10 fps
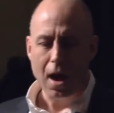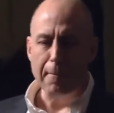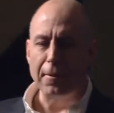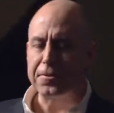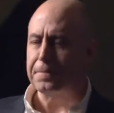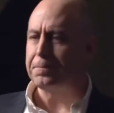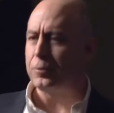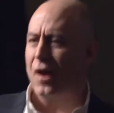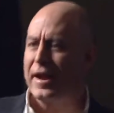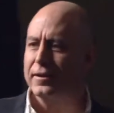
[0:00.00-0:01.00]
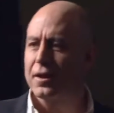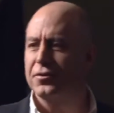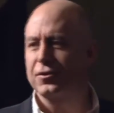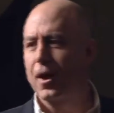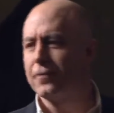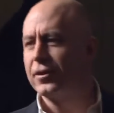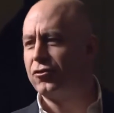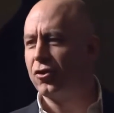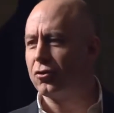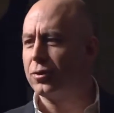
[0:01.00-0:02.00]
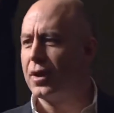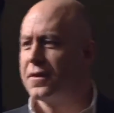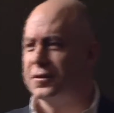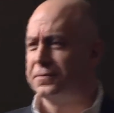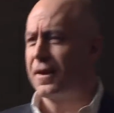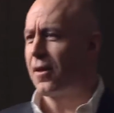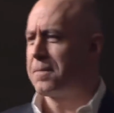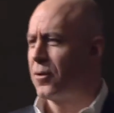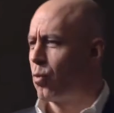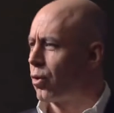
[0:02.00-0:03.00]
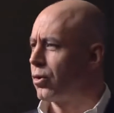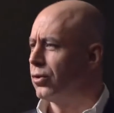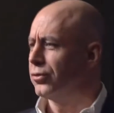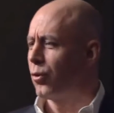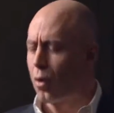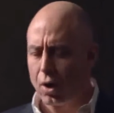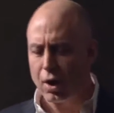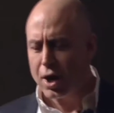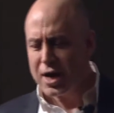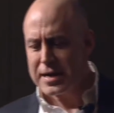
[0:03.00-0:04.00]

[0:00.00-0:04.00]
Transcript: about the plight of starving children in the developing world, or